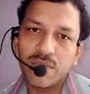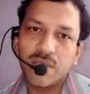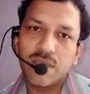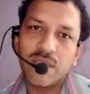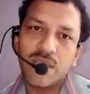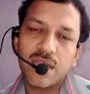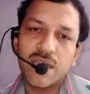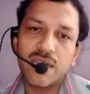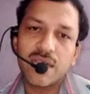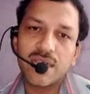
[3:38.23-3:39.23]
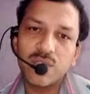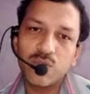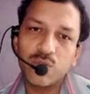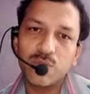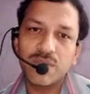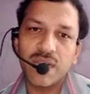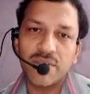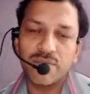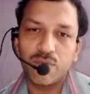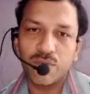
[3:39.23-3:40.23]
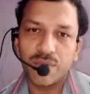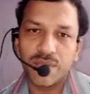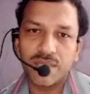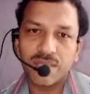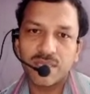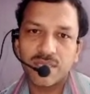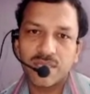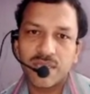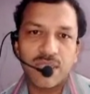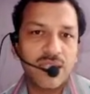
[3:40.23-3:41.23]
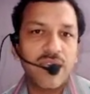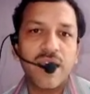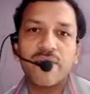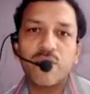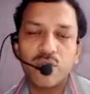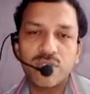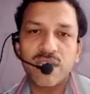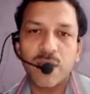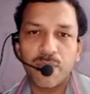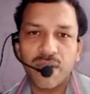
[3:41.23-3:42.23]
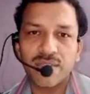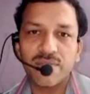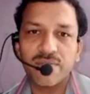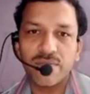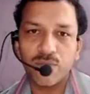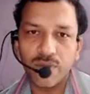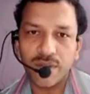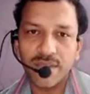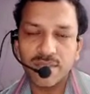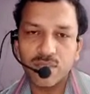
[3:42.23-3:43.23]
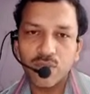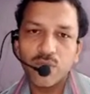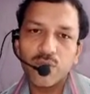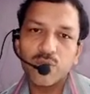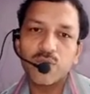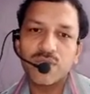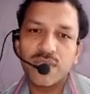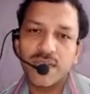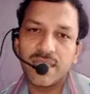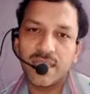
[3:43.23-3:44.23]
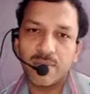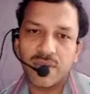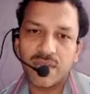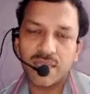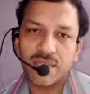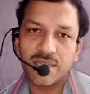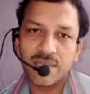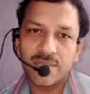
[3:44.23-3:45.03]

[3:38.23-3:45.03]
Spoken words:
they can consume that food grains. They have no surplus food grains to sell in the market.